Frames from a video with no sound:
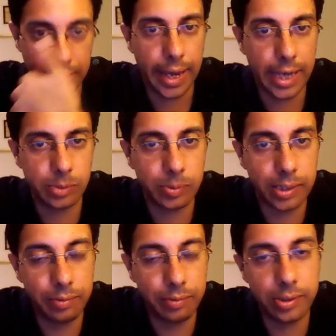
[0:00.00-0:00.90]
as with
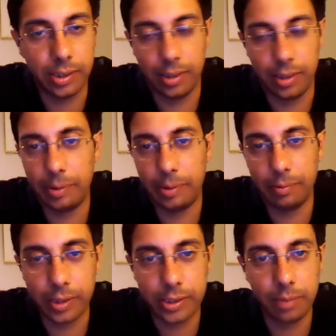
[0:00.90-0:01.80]
everything, I mean,
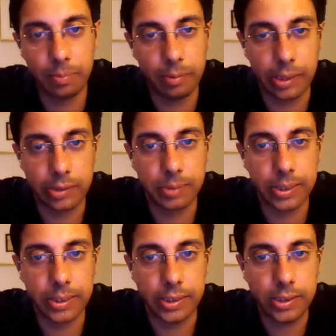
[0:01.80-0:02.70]
for example,
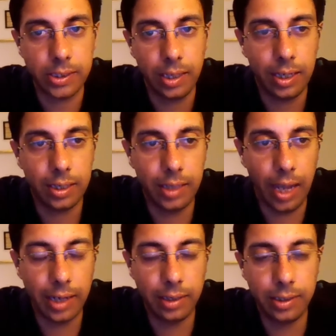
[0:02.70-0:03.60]
mathematics, the
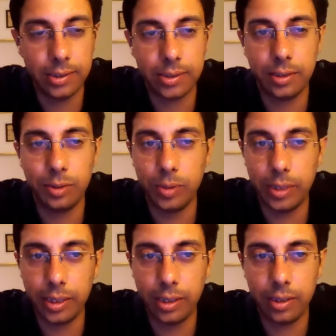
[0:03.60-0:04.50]
idea is that you
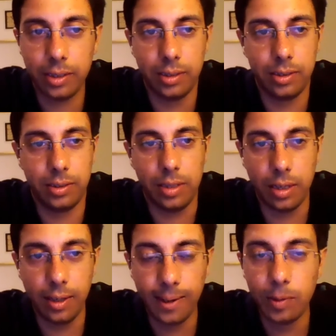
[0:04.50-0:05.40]
take a
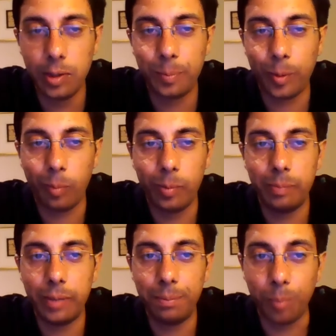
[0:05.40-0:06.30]
real world
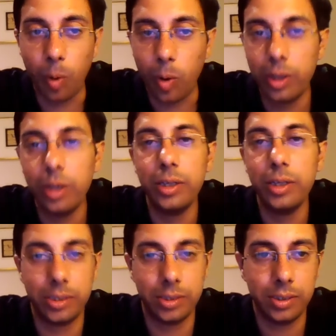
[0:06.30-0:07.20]
problem and model it
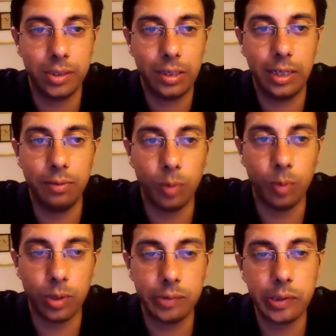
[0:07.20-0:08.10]
in
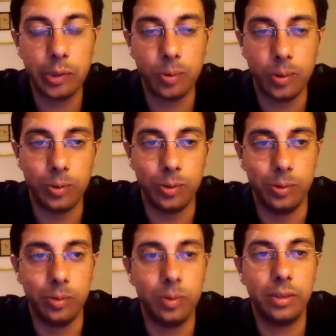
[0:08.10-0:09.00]
whatever you want to
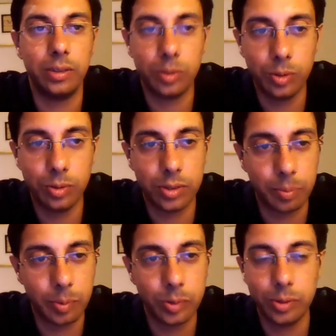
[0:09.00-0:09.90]
do. Okay, so
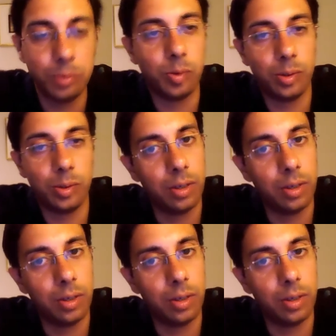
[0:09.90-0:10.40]
suppose you want,